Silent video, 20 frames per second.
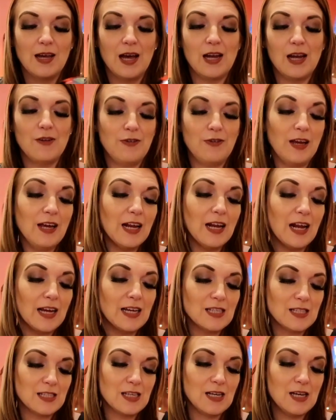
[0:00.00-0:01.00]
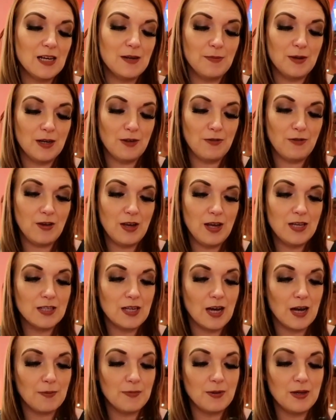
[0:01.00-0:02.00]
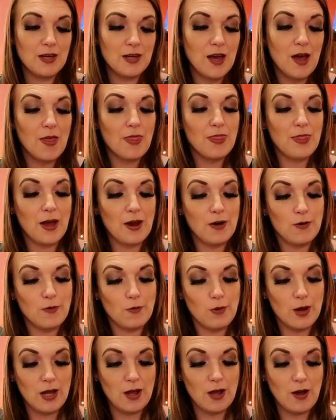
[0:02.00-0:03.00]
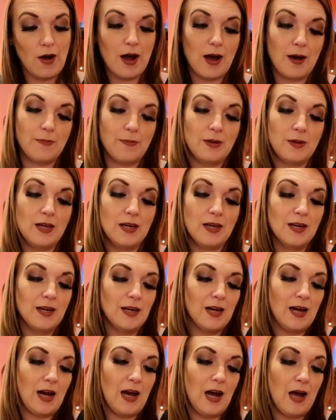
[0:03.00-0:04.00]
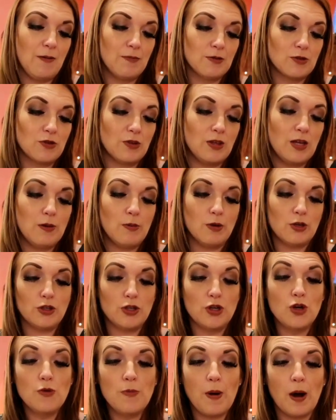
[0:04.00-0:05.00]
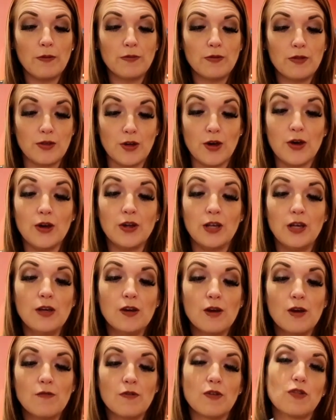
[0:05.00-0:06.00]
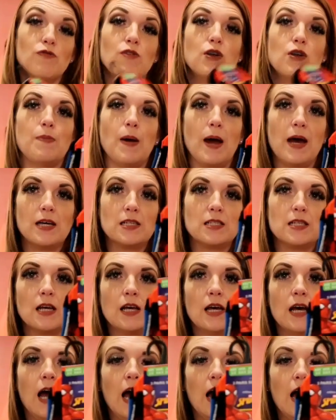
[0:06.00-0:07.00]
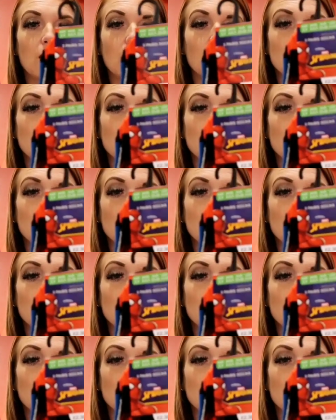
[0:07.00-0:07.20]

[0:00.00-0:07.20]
And if he likes them and if he's happy, then we are happy. So they were £2.30 for 3 pairs. And